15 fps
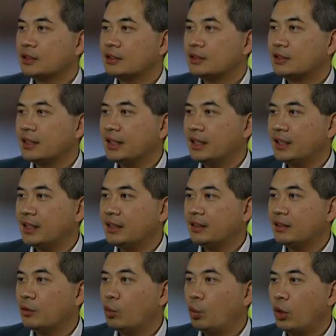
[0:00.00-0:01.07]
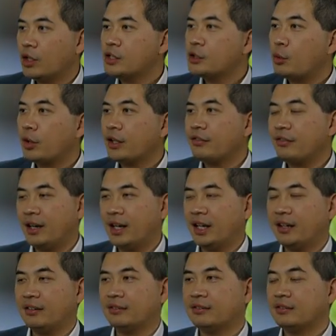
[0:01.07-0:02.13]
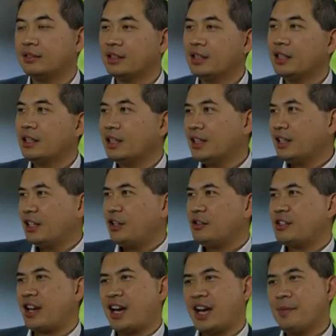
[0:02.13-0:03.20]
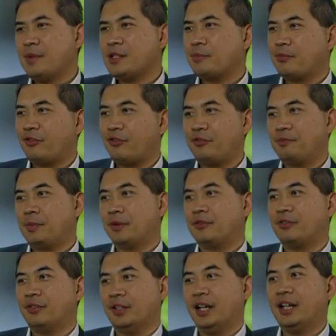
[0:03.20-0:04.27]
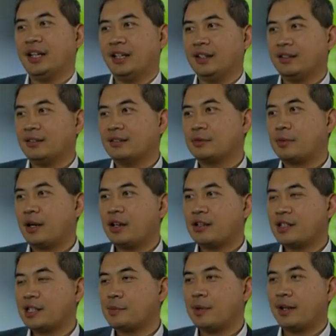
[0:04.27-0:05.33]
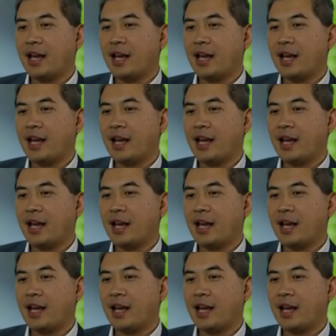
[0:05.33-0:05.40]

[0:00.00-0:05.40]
see, 125. You know, time has been flying. It's probably because I spent